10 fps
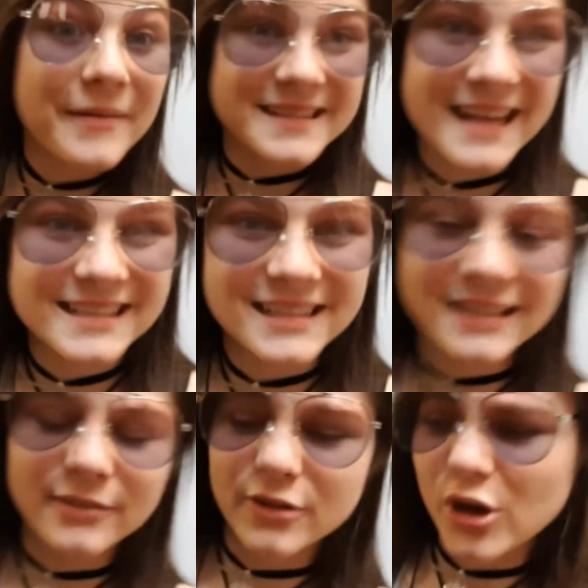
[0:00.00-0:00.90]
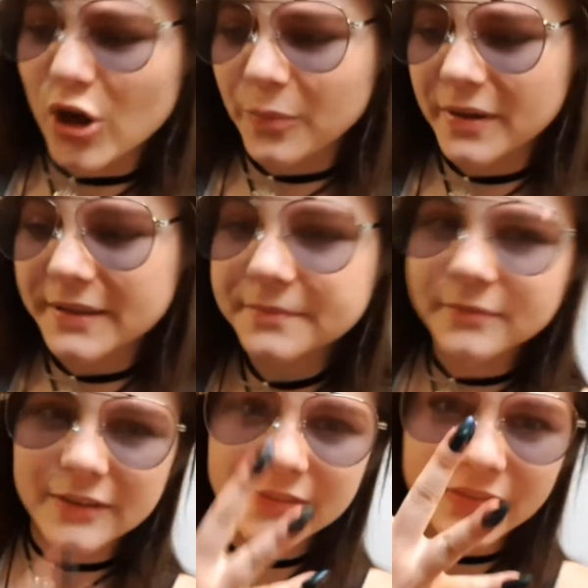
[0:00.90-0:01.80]
had to click the record button
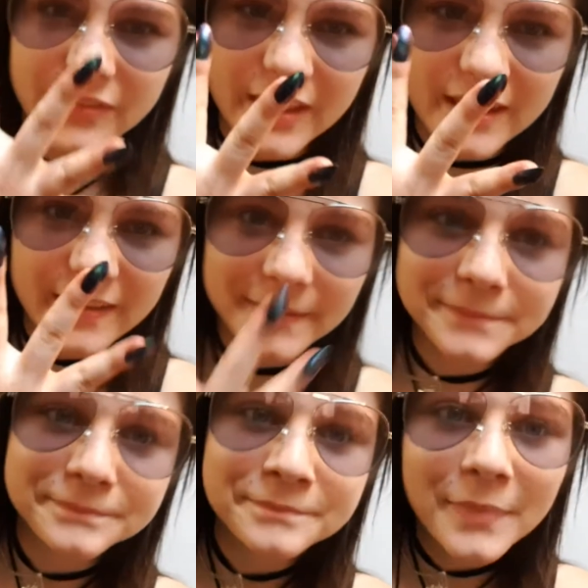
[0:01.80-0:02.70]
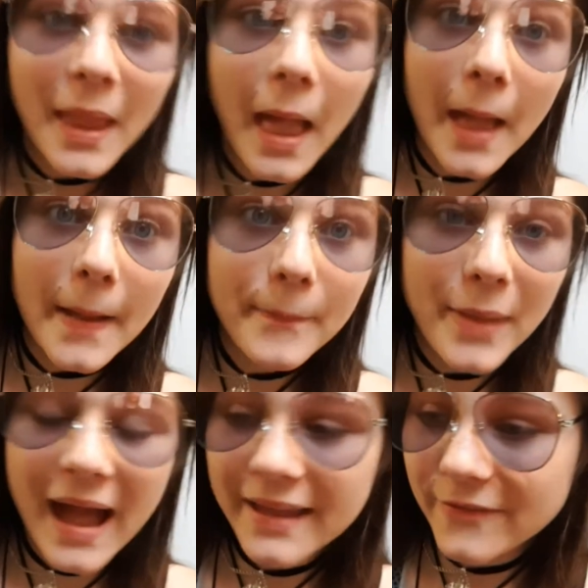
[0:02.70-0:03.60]
with these on. Uh,
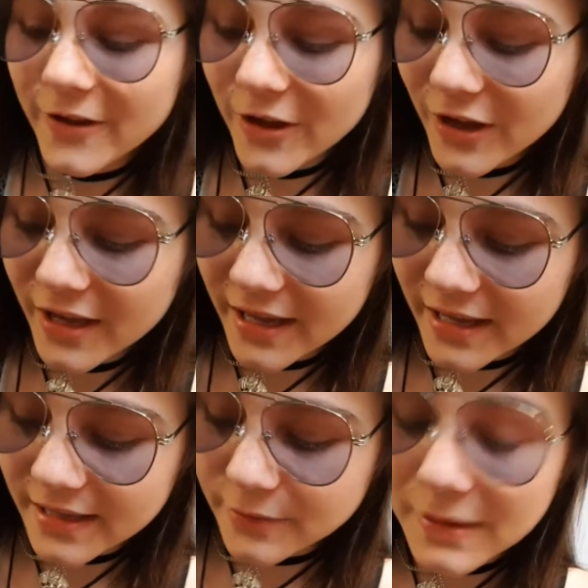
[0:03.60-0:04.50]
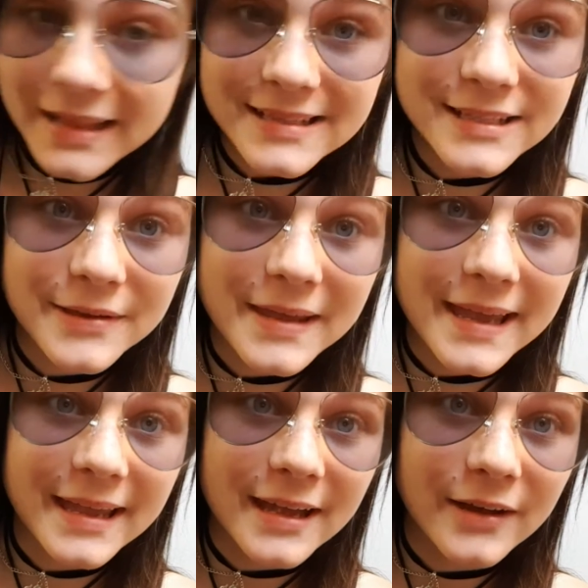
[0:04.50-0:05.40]
but I thought, as well as
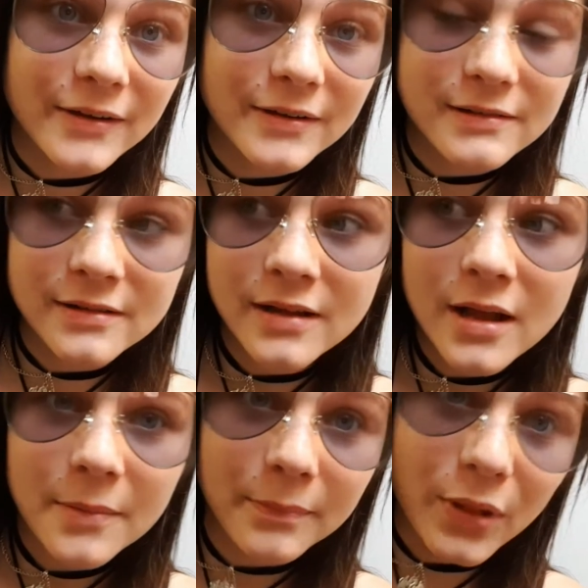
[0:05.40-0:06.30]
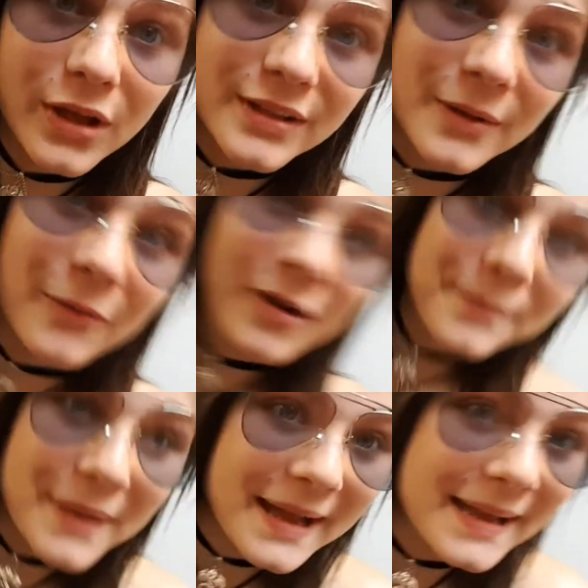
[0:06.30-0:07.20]
doing blogs on
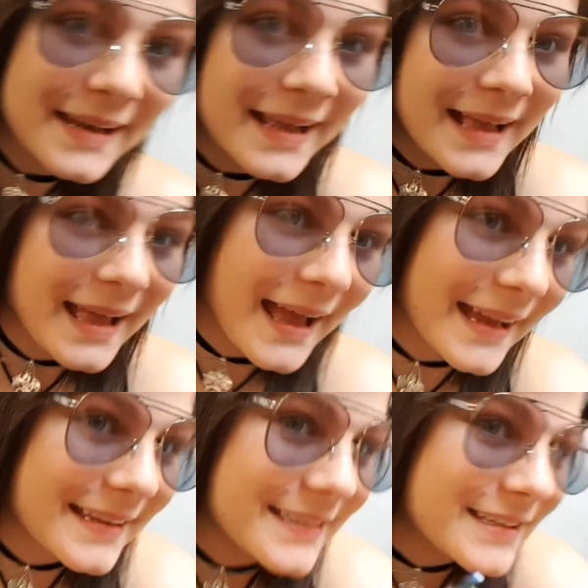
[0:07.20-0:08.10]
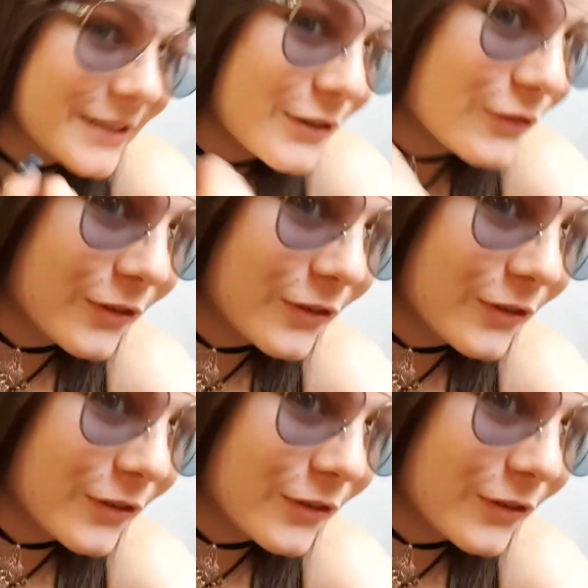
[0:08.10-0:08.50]
Wattpad, I could do